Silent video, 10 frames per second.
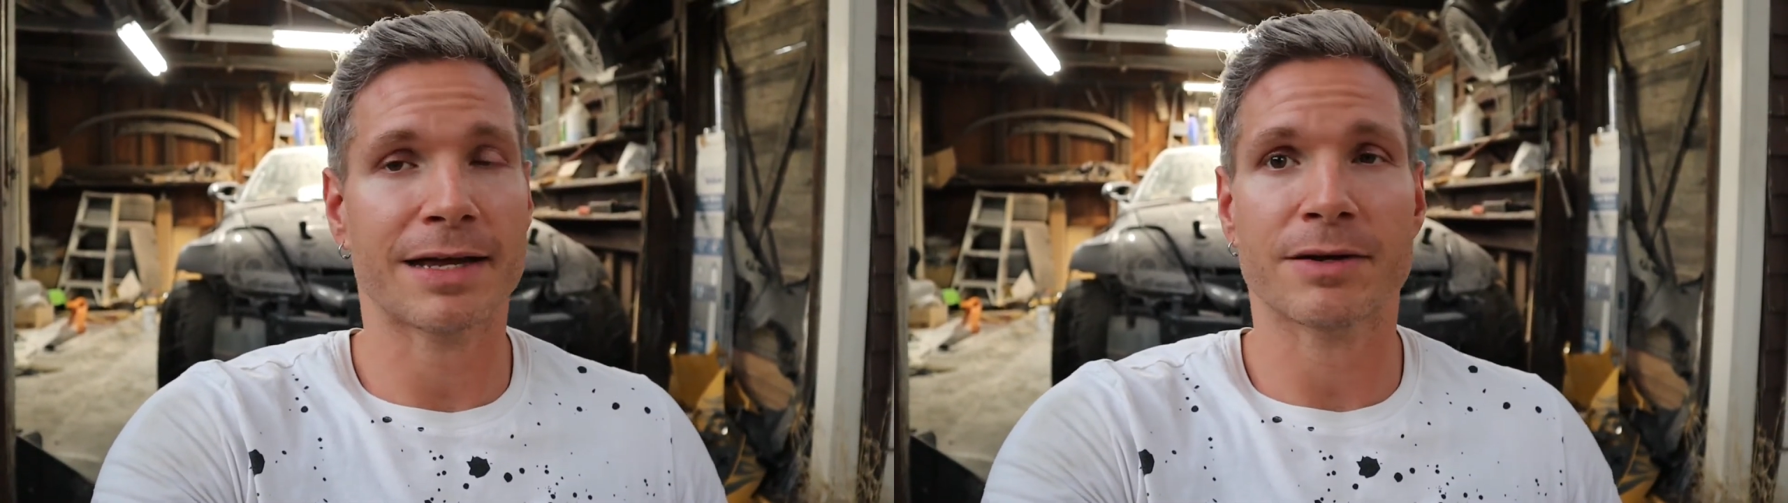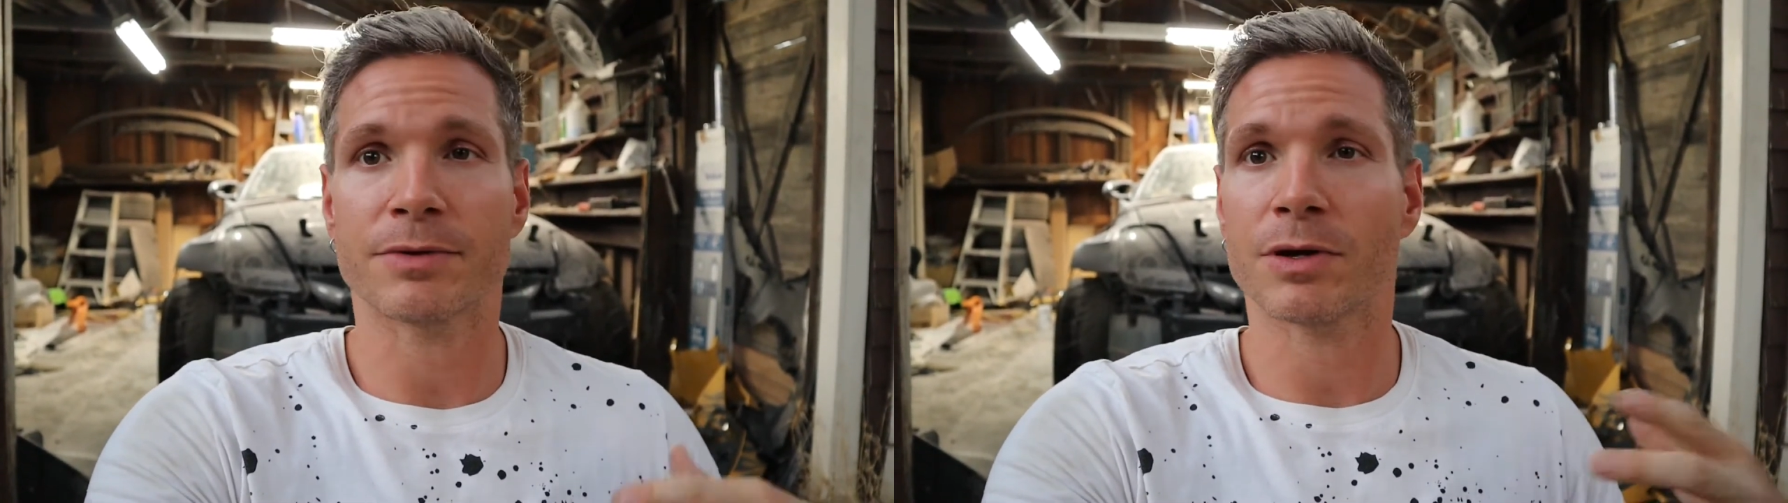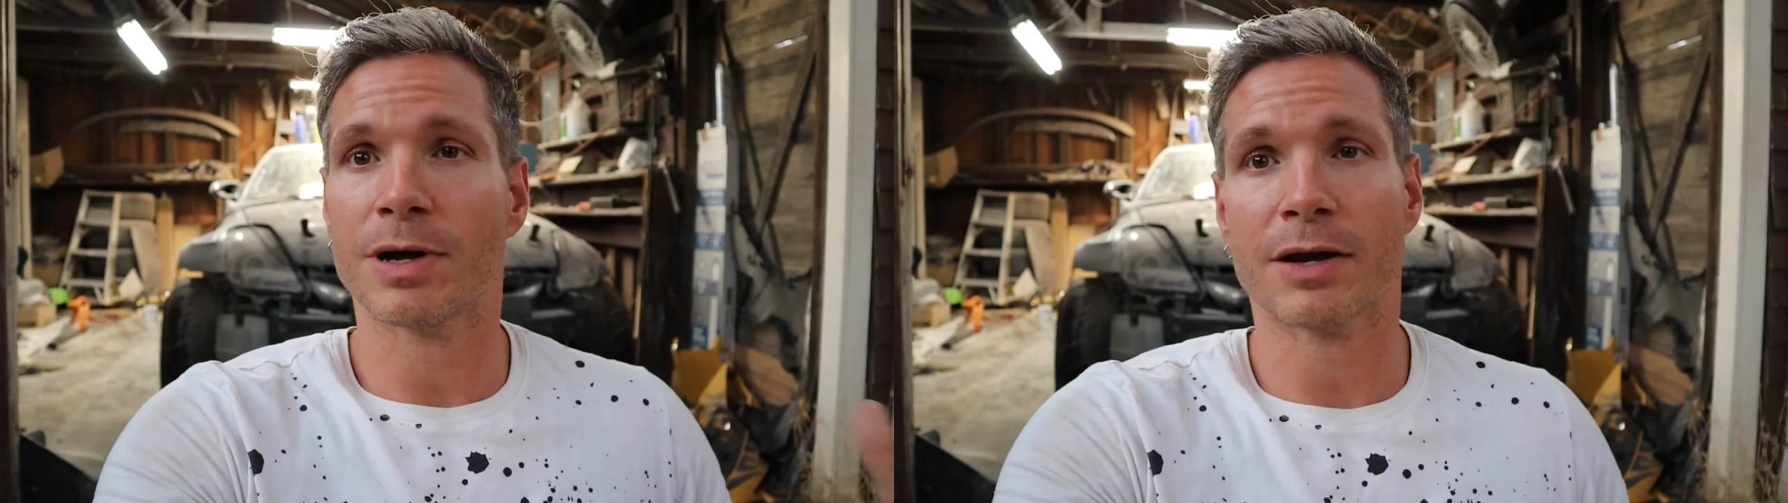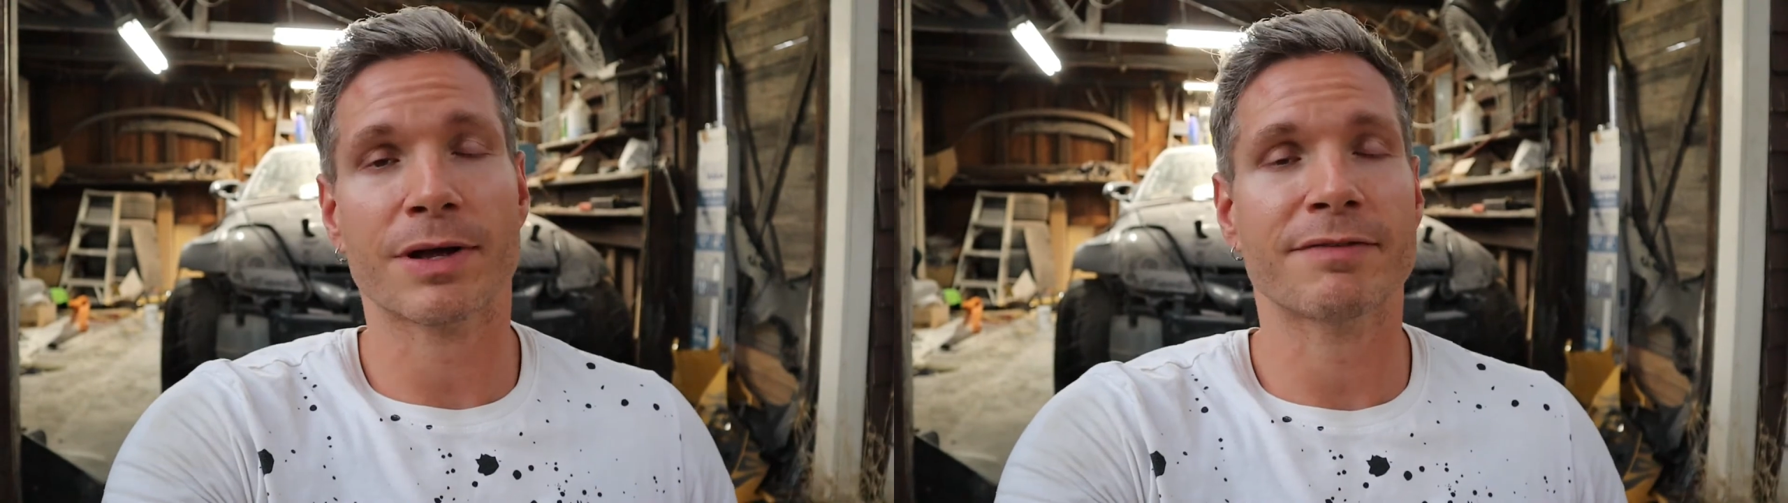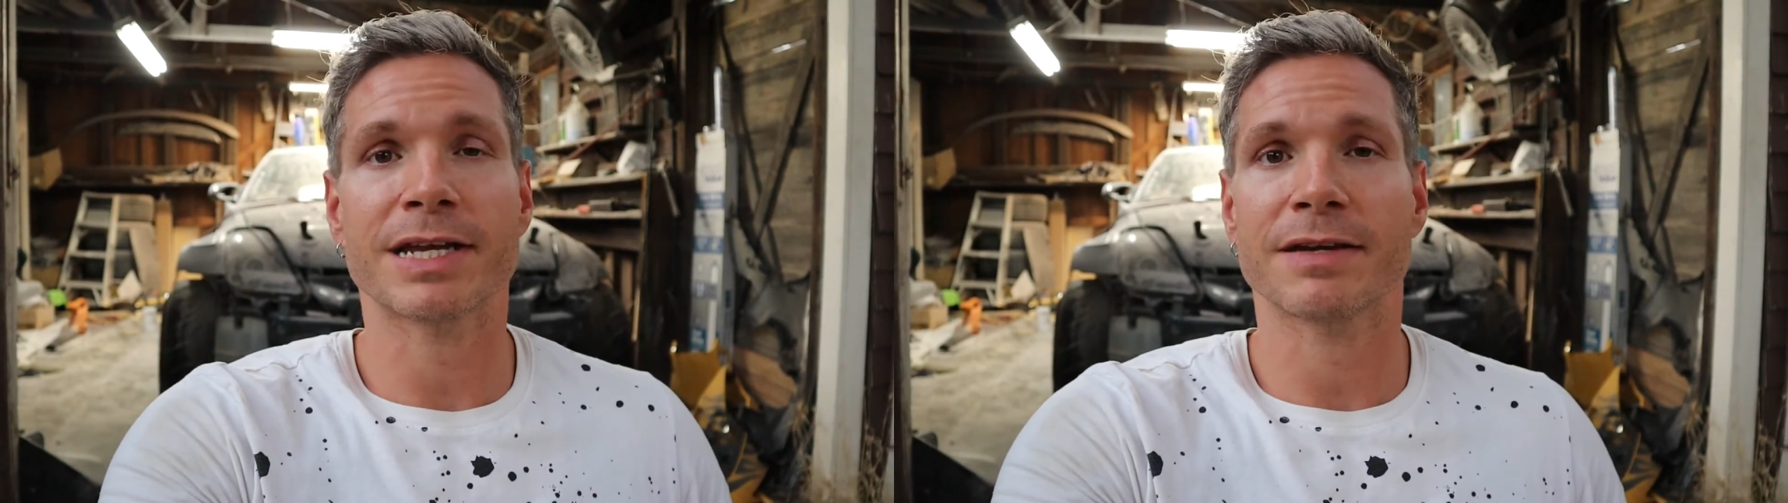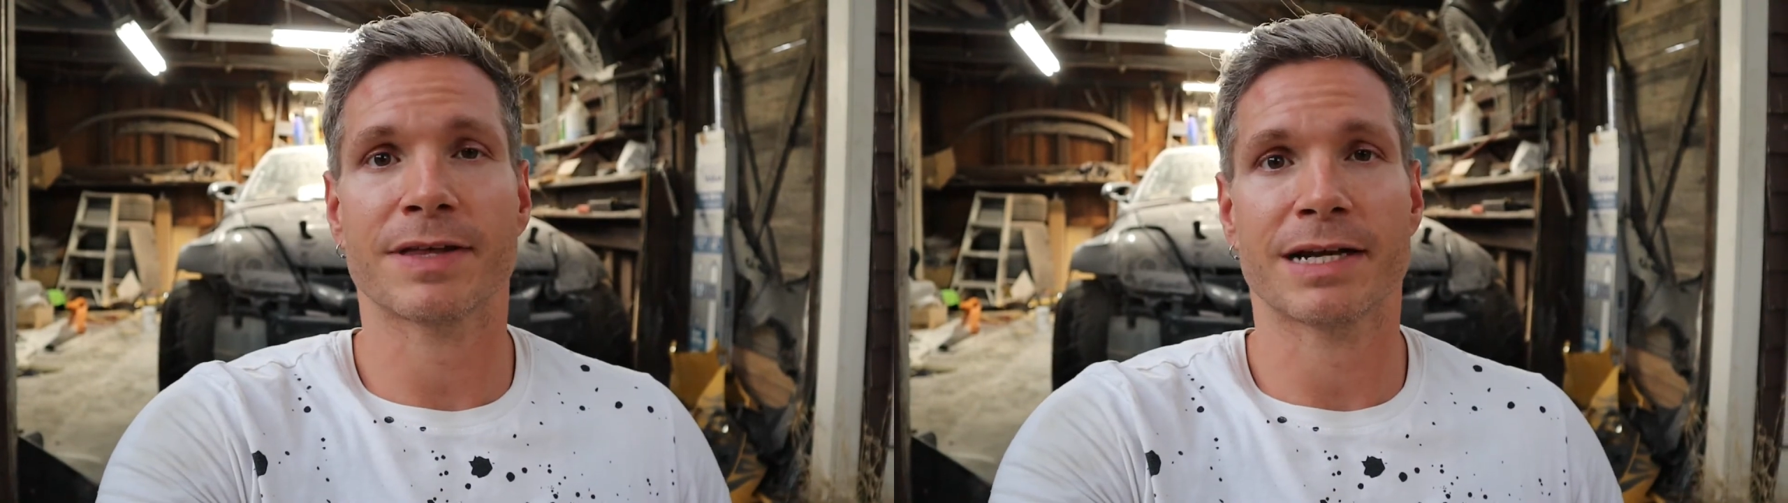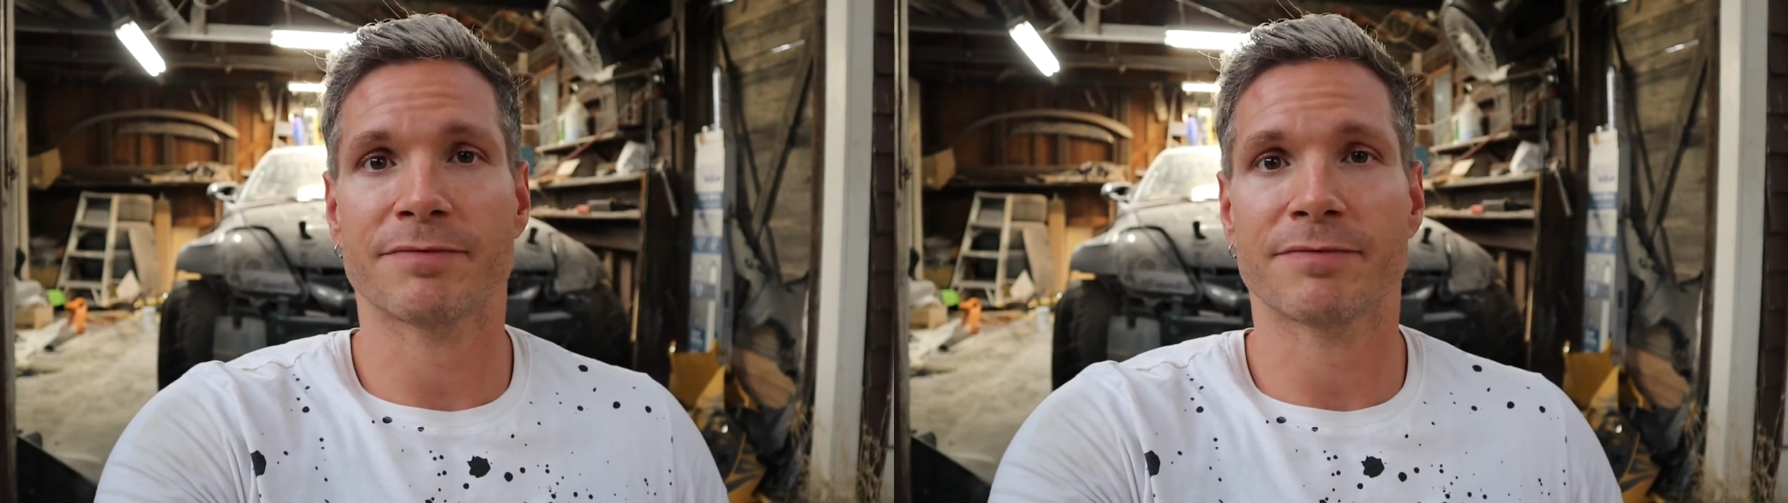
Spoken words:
I don't know. I don't have any of that